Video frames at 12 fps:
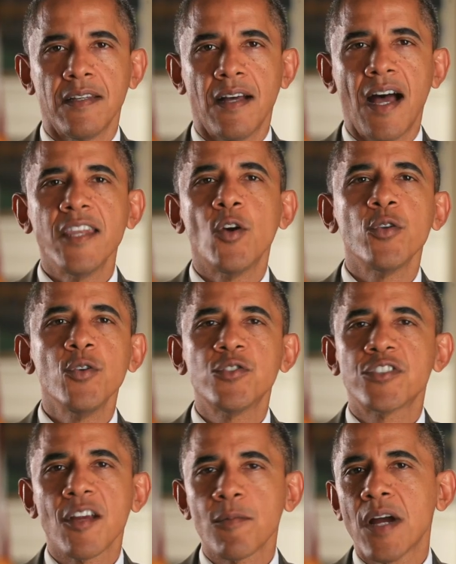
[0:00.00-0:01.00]
I know you
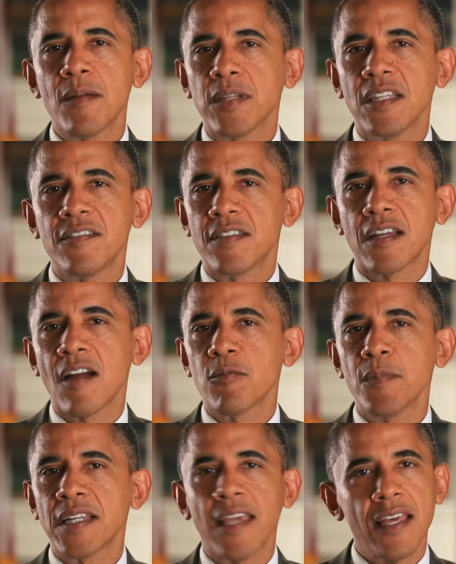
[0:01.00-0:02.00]
share my belief that
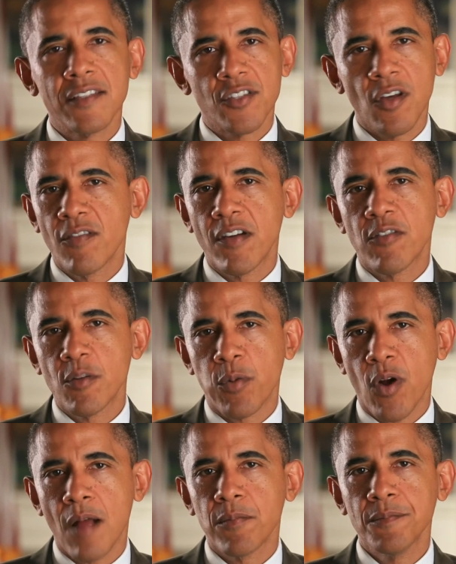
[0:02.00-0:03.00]
government can't solve every
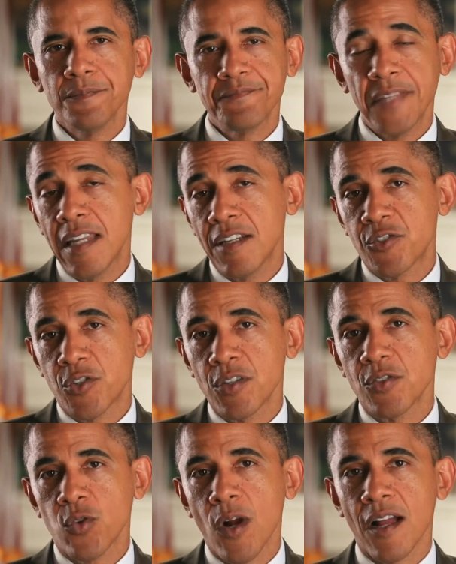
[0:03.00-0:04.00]
problem, and it
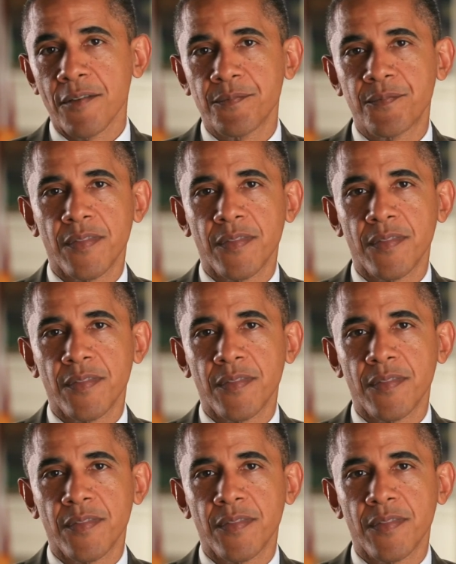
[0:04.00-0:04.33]
shouldn't try.